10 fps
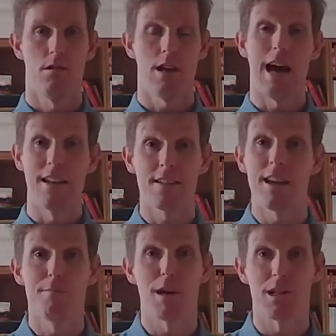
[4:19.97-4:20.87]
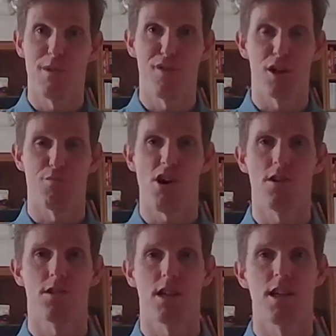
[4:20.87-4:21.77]
And indeed must be first
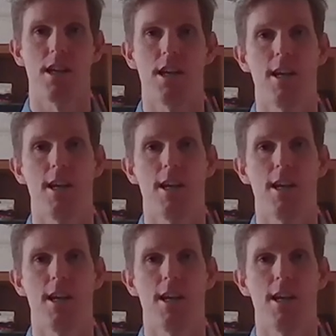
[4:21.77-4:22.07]
priority.